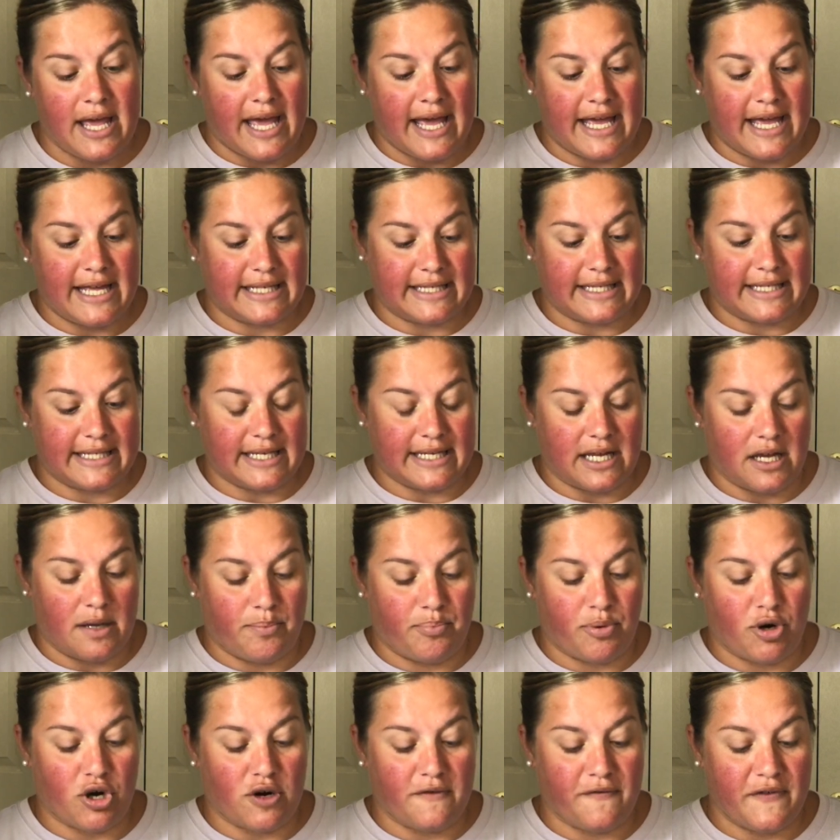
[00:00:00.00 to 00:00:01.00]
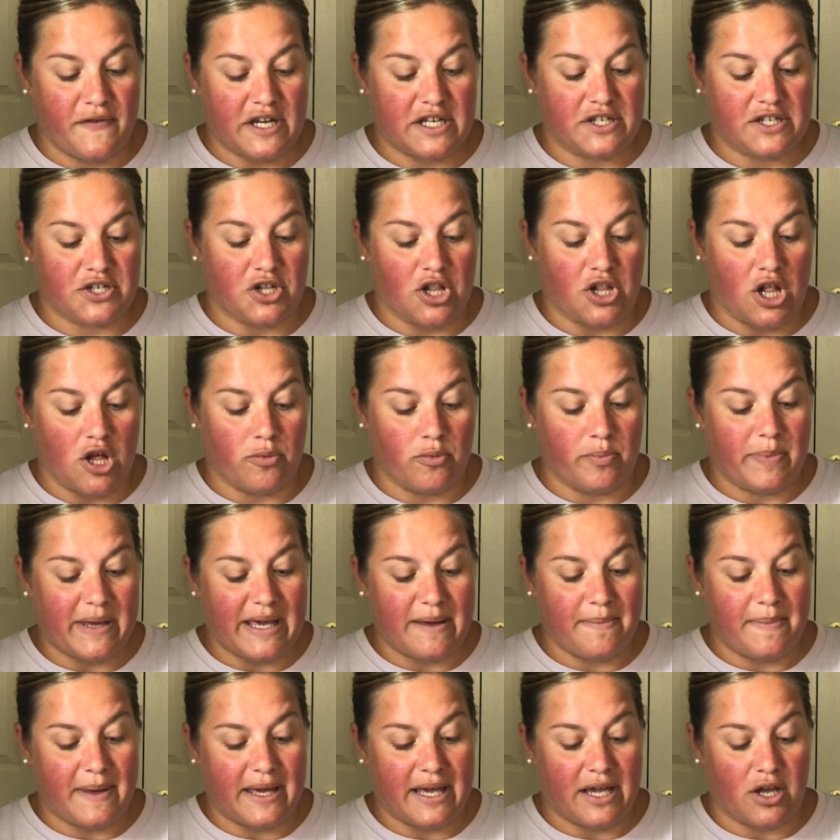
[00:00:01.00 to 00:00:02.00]
It's a Perfect Glow
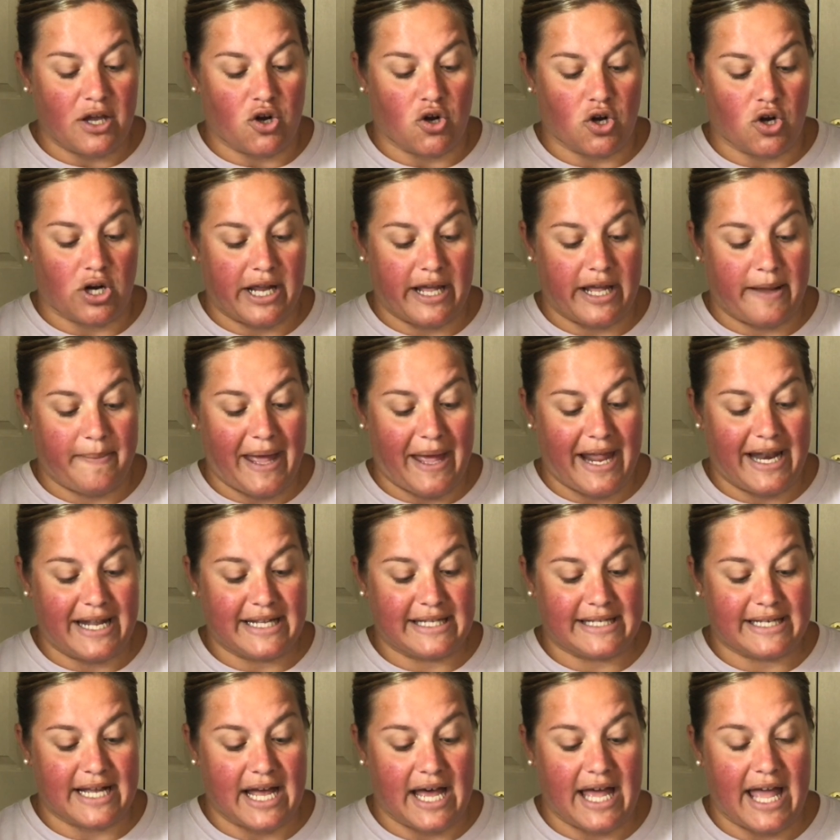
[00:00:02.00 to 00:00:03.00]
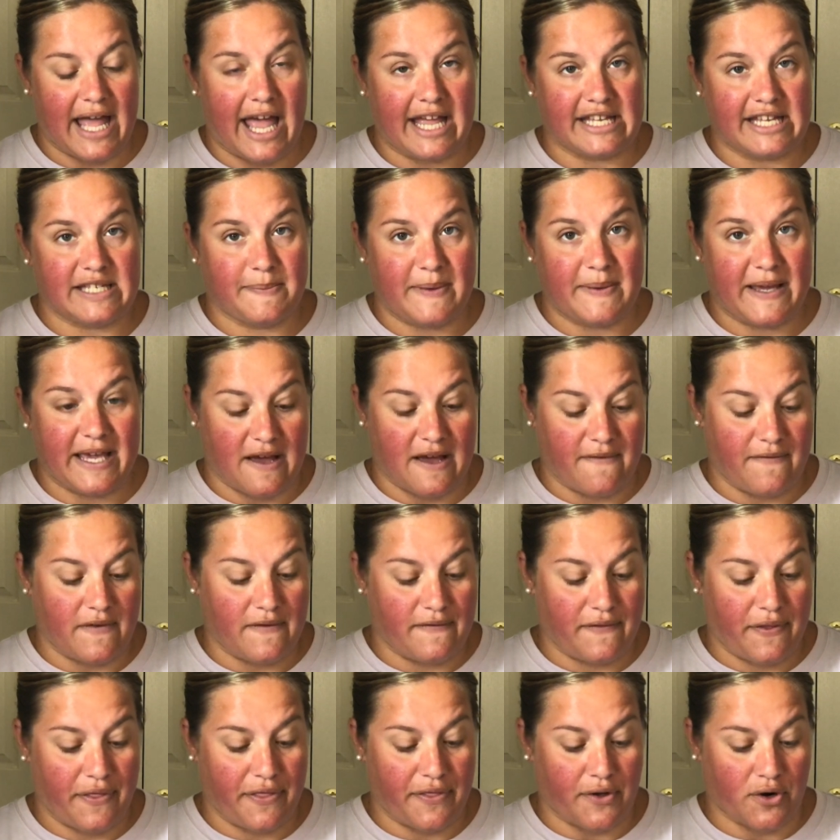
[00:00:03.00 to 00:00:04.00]
BB cream and it's got SPF
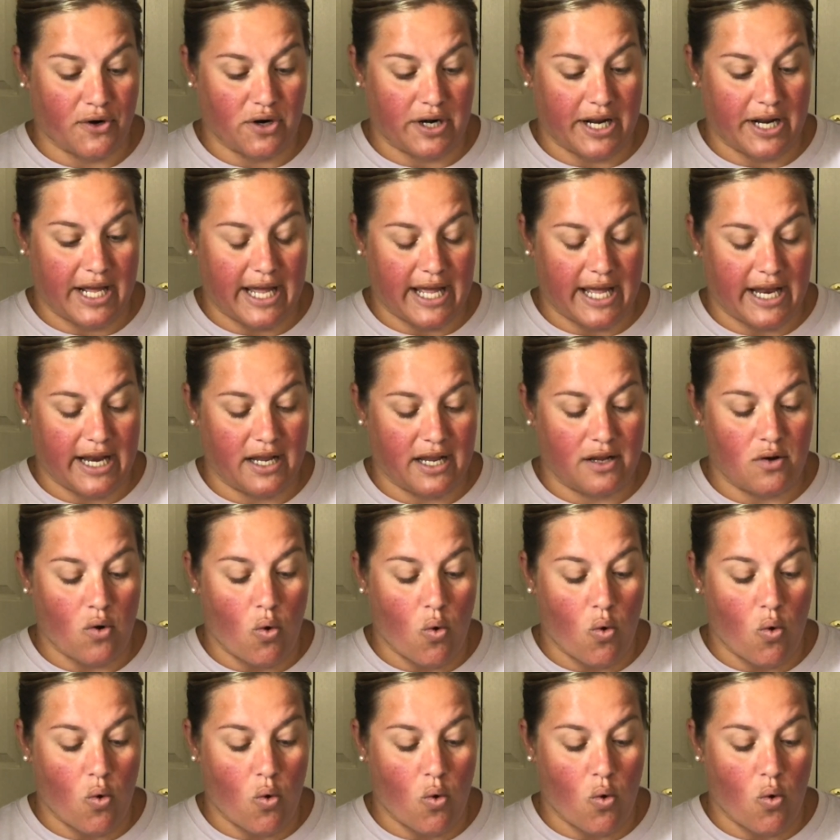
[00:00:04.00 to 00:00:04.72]
of 30 in it,